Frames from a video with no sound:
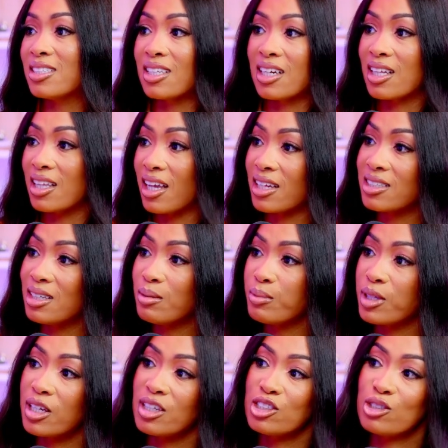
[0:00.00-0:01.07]
neglected
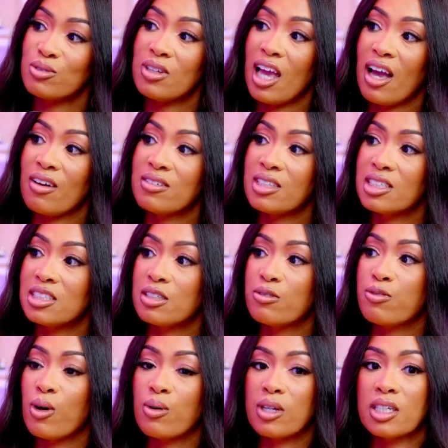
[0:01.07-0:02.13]
because you now need to
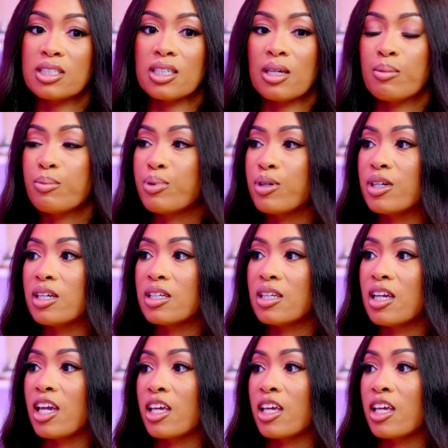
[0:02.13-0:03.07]
focus and put